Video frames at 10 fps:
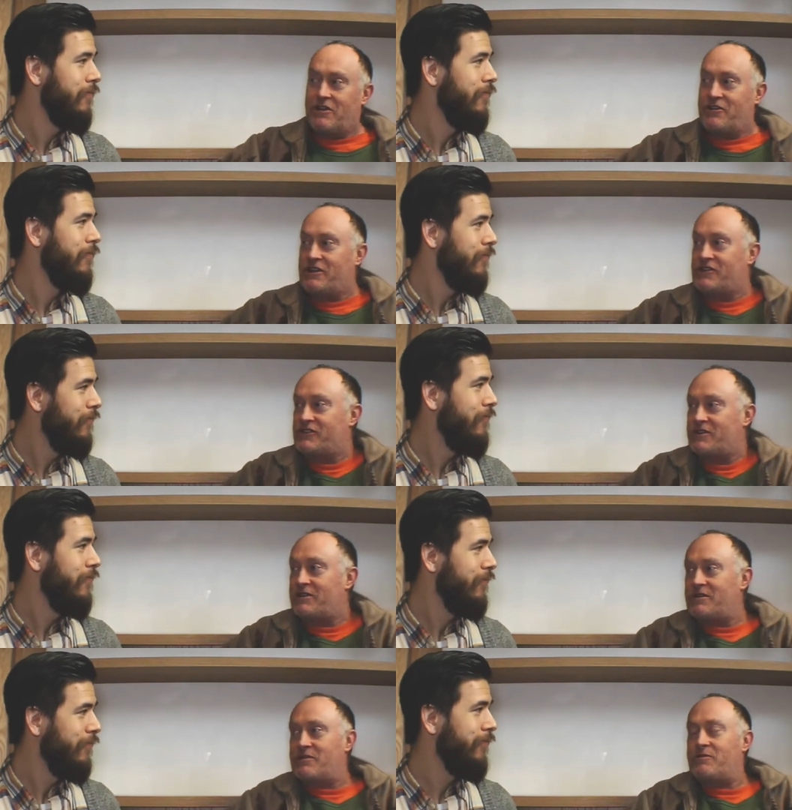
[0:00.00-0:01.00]
Speaker 1: of things
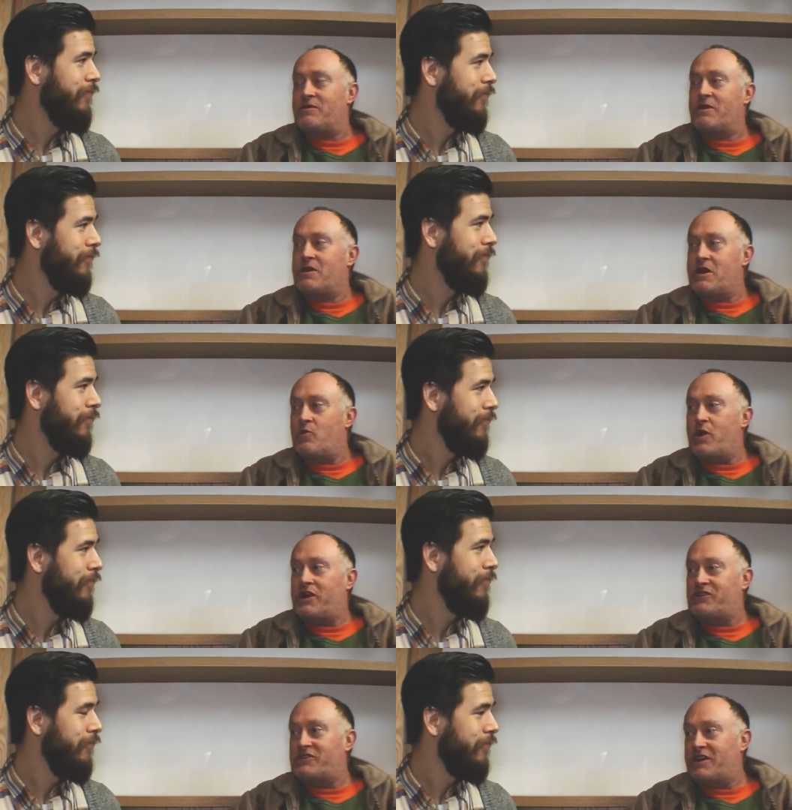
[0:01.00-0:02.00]
and mm. in
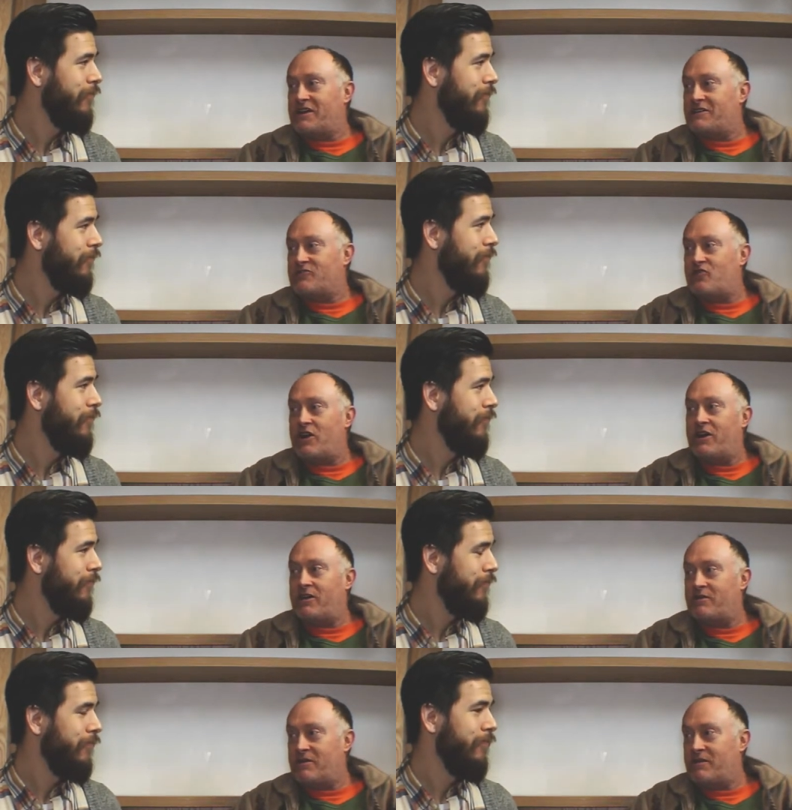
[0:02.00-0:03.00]
ways that
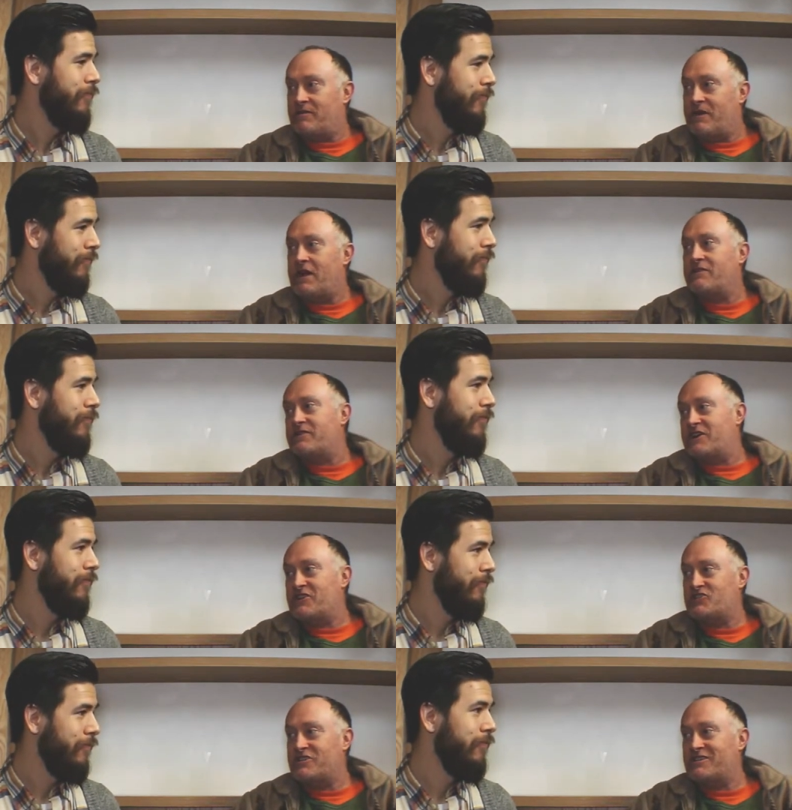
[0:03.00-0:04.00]
draw negative
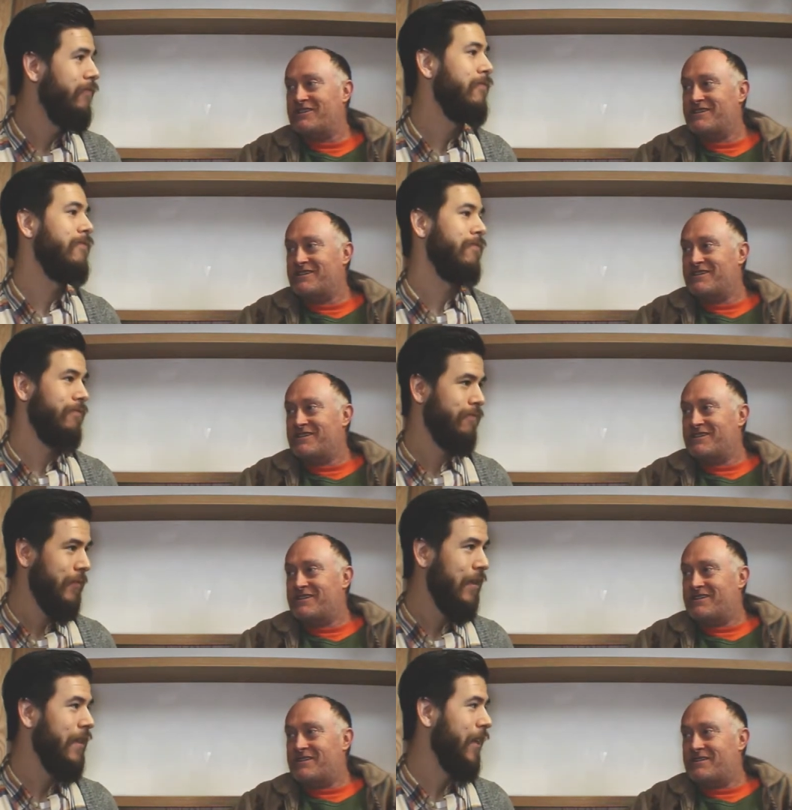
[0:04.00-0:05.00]
attention.
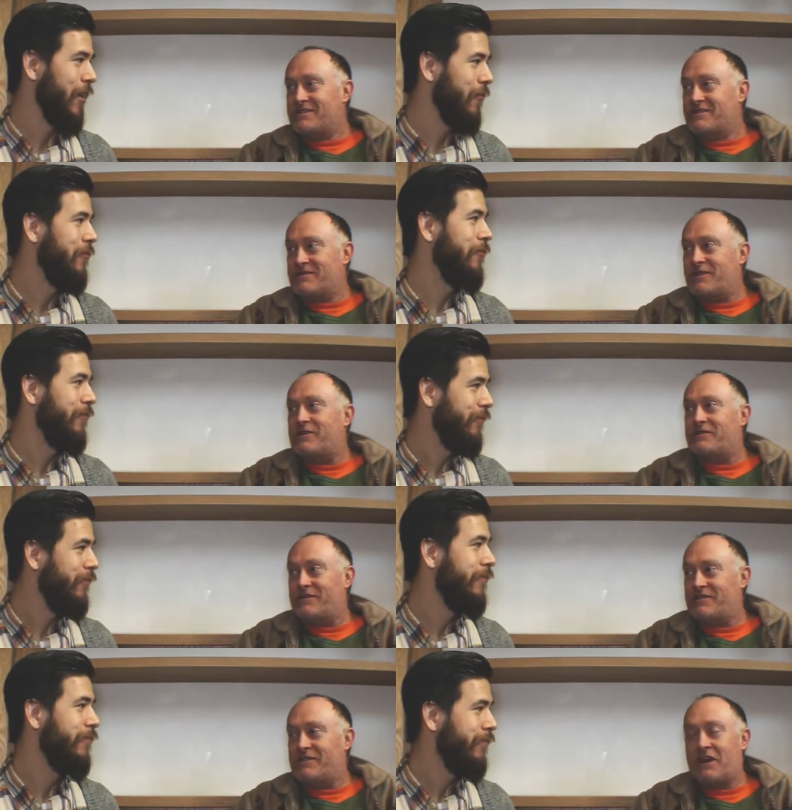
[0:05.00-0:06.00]
Yeah. You know,
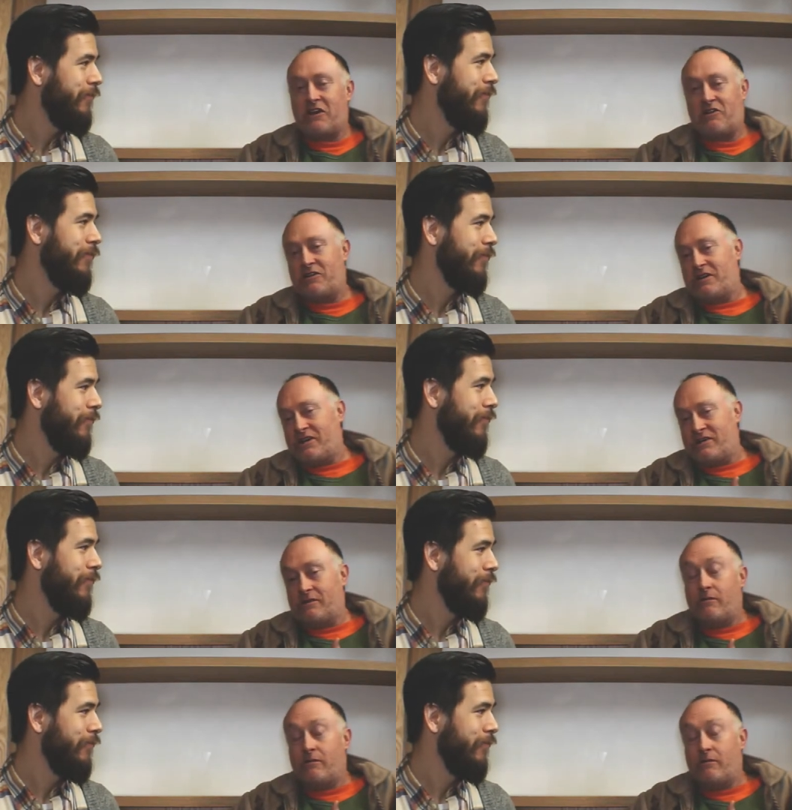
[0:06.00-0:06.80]
and you got to learn how to,